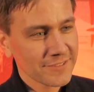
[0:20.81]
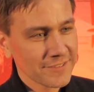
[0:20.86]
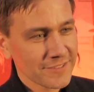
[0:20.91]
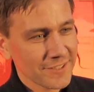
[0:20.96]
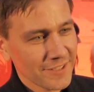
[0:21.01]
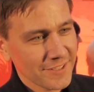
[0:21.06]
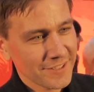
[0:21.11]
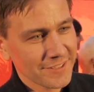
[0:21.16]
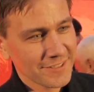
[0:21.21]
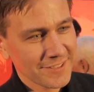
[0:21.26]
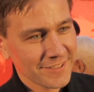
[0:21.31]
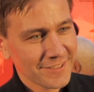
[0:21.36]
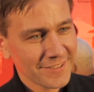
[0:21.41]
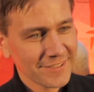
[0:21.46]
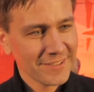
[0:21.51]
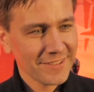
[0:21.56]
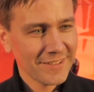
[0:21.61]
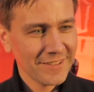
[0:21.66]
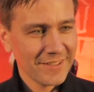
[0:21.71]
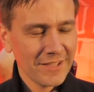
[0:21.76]
You have been playing
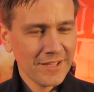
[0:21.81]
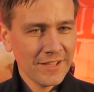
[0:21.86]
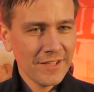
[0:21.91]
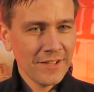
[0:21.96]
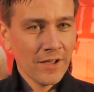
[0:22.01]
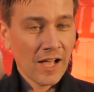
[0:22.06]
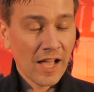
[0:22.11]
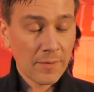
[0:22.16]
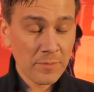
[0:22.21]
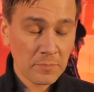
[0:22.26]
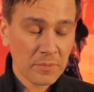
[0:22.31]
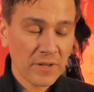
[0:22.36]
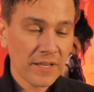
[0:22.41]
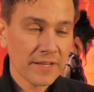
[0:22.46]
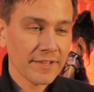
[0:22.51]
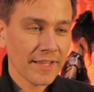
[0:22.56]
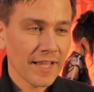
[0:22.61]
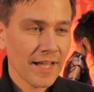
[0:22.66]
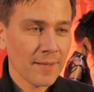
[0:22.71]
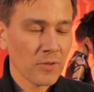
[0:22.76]
Diablo? I've been
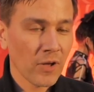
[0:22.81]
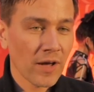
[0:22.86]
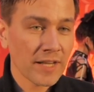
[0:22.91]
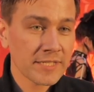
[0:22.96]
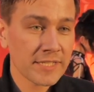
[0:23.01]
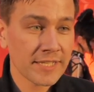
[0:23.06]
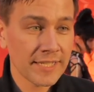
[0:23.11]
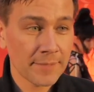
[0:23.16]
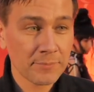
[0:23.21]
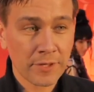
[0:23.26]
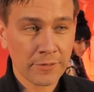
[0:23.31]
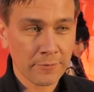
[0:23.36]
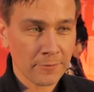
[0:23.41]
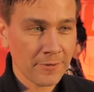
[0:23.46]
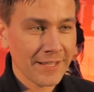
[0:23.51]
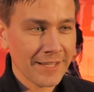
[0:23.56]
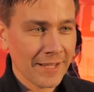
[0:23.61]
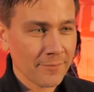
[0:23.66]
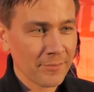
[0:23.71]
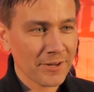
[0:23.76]
playing Diablo. I skipped
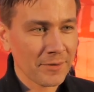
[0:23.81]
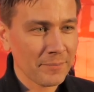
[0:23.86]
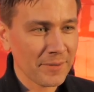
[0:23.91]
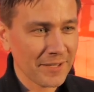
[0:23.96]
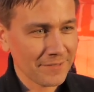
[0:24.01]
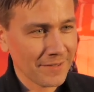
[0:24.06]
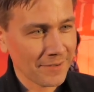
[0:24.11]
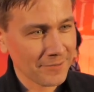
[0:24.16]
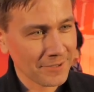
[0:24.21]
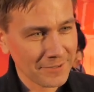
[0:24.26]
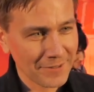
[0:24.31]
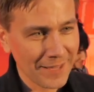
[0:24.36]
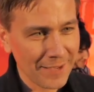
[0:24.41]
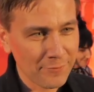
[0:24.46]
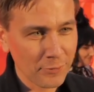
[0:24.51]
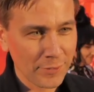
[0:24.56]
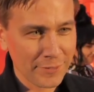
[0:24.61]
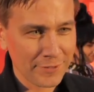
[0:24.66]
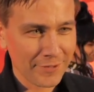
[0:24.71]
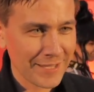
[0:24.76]
three. I'm gonna be I'm gonna
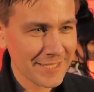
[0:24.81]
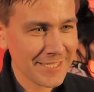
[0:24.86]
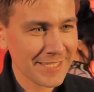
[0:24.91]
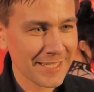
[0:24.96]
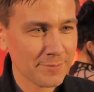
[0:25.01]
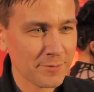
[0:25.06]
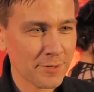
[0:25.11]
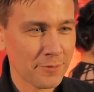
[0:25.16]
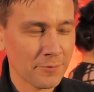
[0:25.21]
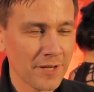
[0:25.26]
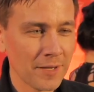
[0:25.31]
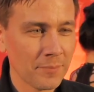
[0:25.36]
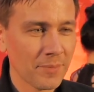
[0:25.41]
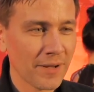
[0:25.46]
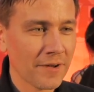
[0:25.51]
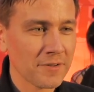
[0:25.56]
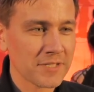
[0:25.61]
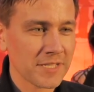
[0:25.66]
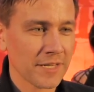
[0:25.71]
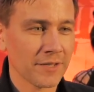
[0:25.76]
level with you. I skipped three,
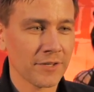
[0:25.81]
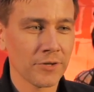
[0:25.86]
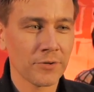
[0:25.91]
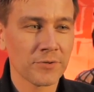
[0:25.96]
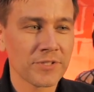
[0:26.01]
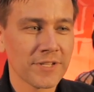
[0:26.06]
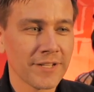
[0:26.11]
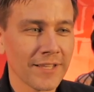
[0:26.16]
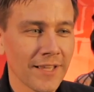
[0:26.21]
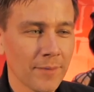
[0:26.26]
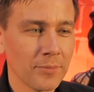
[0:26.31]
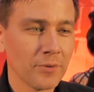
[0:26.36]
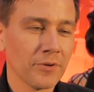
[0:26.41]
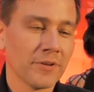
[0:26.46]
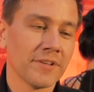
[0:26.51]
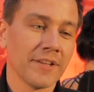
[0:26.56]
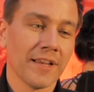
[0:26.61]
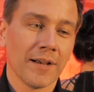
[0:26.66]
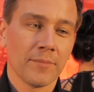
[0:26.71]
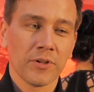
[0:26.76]
but I was a huge
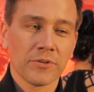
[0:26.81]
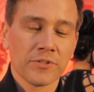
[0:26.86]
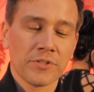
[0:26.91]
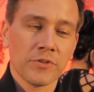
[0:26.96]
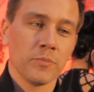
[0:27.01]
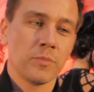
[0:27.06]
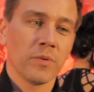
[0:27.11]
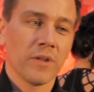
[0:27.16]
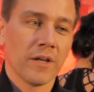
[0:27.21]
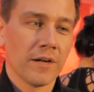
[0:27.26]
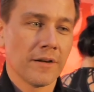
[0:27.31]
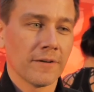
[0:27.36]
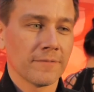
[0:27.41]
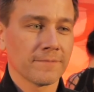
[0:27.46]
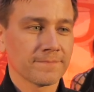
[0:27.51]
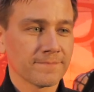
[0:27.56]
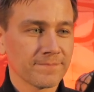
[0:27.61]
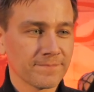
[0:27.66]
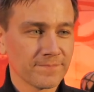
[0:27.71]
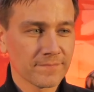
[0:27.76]
Diablo and Diablo two player.
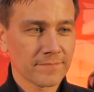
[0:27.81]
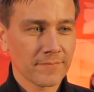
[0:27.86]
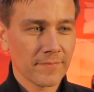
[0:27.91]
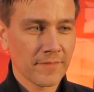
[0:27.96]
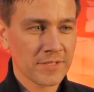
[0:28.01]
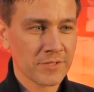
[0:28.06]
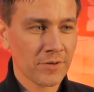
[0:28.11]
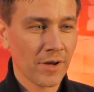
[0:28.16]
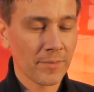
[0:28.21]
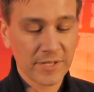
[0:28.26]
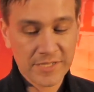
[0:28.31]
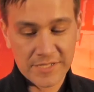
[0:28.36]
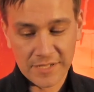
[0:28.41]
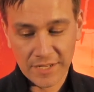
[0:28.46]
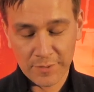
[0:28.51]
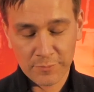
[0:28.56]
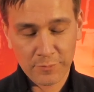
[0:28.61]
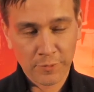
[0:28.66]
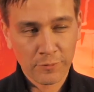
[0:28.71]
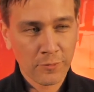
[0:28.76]
Okay. So, so I'm
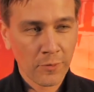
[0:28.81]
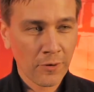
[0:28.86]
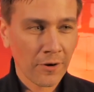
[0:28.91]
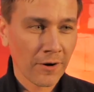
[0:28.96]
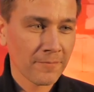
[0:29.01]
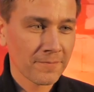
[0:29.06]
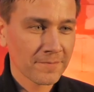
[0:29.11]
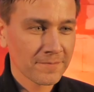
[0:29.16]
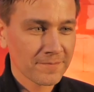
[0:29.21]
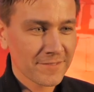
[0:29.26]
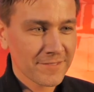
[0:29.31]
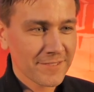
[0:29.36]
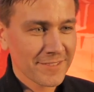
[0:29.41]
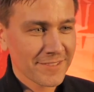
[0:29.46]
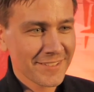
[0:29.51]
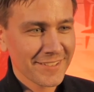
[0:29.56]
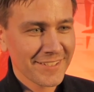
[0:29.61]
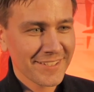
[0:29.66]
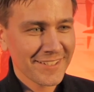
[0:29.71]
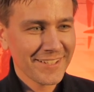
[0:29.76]
excited for four. So
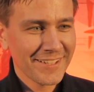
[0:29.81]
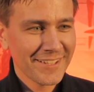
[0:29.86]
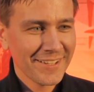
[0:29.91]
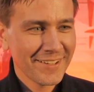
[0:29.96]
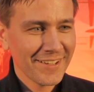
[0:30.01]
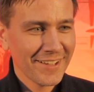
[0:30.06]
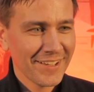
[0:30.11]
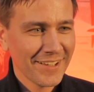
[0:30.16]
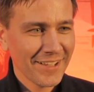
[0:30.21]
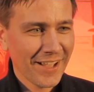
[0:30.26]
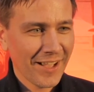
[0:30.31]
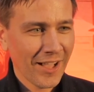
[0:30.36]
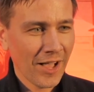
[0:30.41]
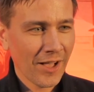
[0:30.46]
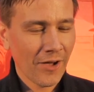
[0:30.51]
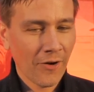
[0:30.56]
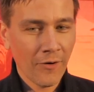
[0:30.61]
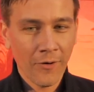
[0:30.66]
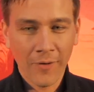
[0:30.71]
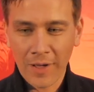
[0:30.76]
four, you'll be like, Oh, just
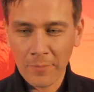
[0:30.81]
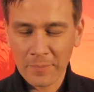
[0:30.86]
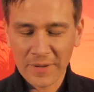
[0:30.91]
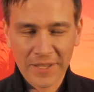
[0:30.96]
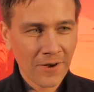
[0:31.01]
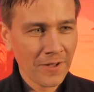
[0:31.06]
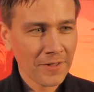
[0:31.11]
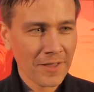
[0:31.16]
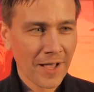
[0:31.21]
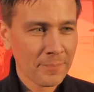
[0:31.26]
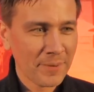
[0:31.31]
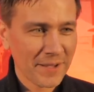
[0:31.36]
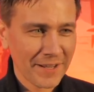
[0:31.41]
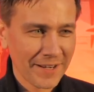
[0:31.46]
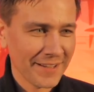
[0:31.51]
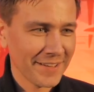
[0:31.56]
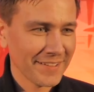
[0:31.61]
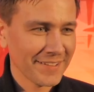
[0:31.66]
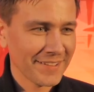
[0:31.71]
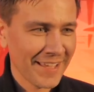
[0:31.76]
all. Oh, I'll be all up
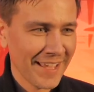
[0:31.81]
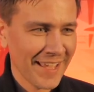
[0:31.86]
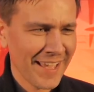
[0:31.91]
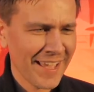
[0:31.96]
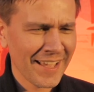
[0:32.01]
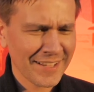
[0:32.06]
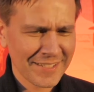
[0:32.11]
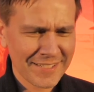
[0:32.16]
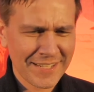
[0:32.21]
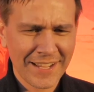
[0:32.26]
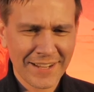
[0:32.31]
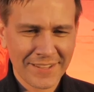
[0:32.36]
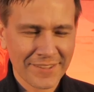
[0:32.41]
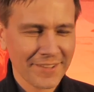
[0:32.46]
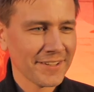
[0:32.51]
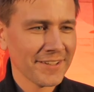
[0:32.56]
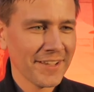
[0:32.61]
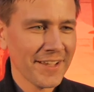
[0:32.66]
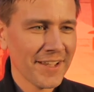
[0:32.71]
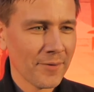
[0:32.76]
in it. Yeah,
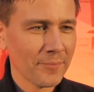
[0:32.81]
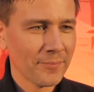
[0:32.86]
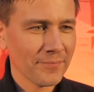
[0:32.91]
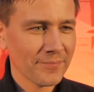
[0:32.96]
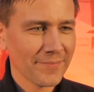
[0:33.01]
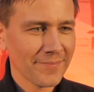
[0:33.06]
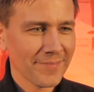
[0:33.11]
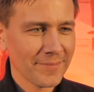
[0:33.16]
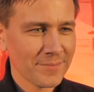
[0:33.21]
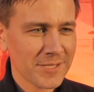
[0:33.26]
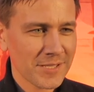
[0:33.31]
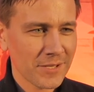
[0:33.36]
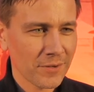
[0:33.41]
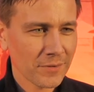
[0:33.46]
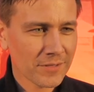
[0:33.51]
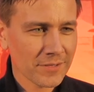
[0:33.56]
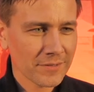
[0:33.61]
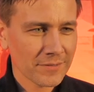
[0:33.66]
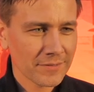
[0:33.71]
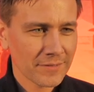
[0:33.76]
exactly. Yeah. What character
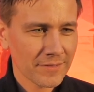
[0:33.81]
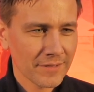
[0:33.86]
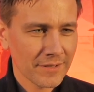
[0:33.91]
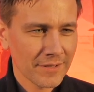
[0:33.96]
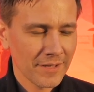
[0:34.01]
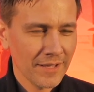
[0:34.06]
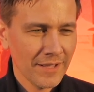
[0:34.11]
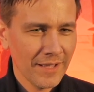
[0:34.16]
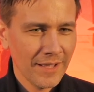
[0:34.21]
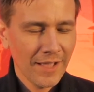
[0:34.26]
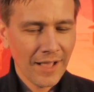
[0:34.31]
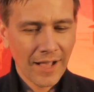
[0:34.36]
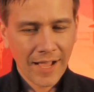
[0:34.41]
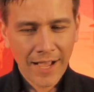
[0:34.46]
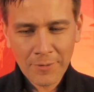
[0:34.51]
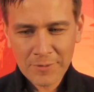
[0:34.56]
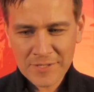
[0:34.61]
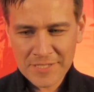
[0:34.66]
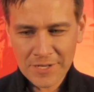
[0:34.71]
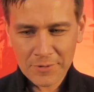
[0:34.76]
did you use?
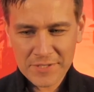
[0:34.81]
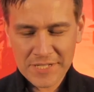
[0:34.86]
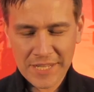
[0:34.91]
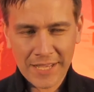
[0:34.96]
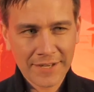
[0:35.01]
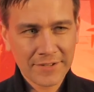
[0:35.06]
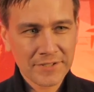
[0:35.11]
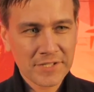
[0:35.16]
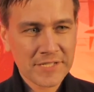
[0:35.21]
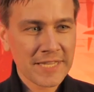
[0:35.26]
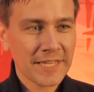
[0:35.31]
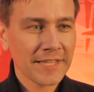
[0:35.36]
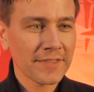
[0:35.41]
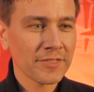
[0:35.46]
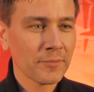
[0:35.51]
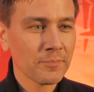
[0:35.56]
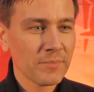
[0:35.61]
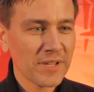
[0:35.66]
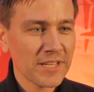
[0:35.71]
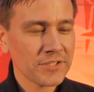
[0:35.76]
I was always kind of just
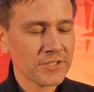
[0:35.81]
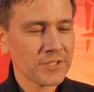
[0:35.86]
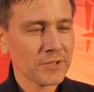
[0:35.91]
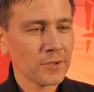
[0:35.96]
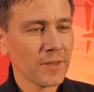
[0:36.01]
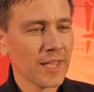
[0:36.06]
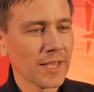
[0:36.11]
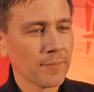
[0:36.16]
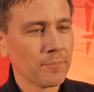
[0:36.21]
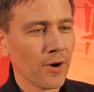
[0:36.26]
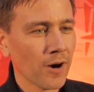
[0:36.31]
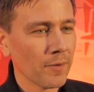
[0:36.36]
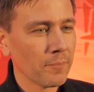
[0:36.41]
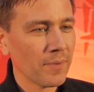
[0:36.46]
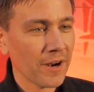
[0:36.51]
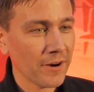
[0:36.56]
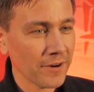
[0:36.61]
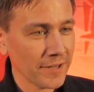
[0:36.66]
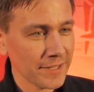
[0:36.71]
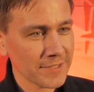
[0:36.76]
like the meat shield, like
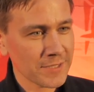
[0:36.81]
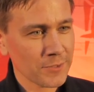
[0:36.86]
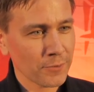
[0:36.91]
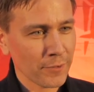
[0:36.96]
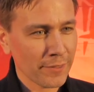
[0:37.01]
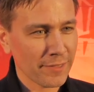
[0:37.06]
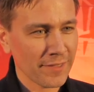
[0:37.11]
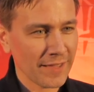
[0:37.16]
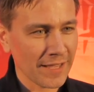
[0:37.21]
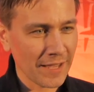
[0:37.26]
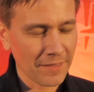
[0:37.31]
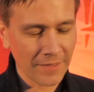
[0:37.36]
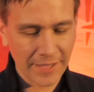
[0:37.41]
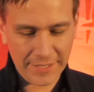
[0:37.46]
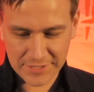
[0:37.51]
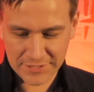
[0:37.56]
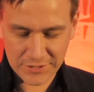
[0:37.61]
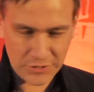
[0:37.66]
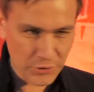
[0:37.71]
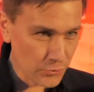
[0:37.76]
barbarian sort of thing. I
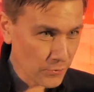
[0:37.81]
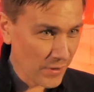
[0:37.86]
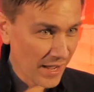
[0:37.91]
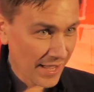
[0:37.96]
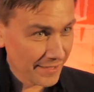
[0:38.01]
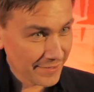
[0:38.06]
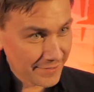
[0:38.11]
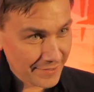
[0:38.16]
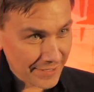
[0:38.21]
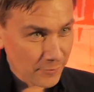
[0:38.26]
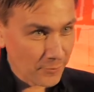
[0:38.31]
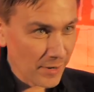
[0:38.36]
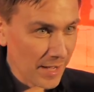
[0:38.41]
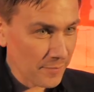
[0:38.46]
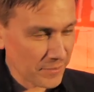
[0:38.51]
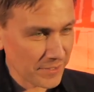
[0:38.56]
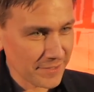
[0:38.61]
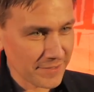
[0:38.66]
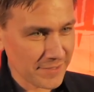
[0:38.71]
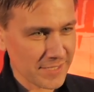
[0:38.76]
liked two-handing
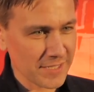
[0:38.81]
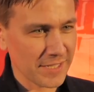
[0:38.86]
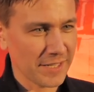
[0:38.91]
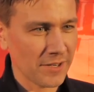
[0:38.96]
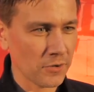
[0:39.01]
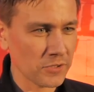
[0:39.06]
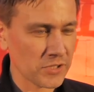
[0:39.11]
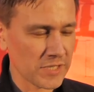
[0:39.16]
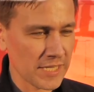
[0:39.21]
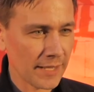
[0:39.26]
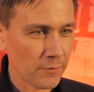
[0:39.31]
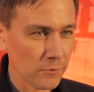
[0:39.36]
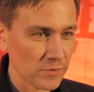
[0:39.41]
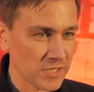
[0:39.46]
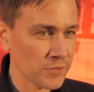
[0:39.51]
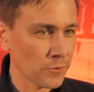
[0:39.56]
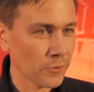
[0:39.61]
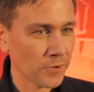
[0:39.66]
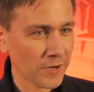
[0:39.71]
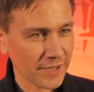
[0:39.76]
weapons, you know, just like
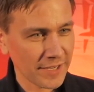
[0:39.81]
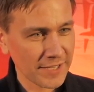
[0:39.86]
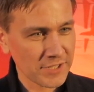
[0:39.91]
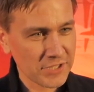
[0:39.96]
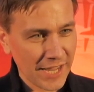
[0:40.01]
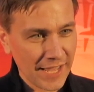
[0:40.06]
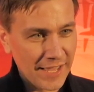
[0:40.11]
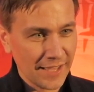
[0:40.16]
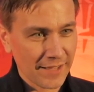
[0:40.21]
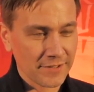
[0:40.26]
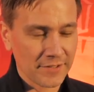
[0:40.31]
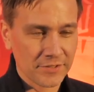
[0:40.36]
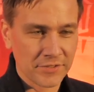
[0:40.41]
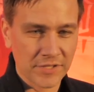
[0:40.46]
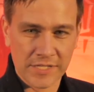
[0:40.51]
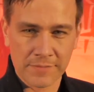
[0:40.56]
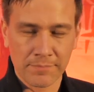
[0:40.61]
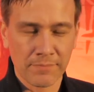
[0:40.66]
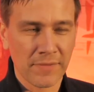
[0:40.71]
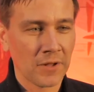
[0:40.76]
sword in each hand and
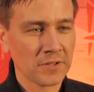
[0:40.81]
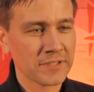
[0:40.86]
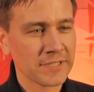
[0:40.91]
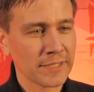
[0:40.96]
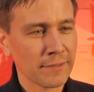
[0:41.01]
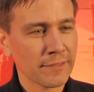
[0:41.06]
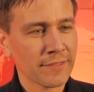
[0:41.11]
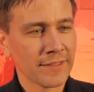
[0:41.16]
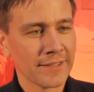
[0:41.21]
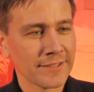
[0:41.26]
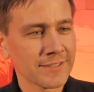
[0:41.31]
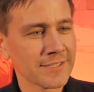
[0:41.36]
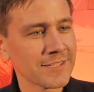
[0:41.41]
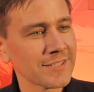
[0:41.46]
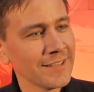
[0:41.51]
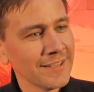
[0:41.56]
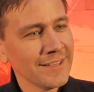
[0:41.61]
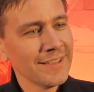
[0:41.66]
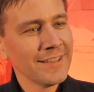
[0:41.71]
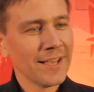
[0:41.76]
just melting
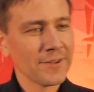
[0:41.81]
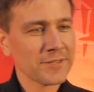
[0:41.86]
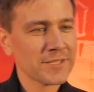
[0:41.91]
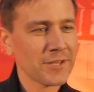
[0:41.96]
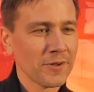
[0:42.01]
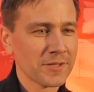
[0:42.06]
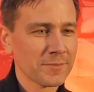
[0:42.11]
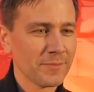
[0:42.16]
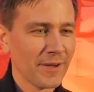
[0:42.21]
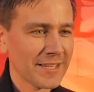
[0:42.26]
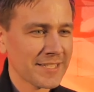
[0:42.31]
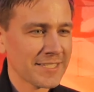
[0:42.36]
things. That was always my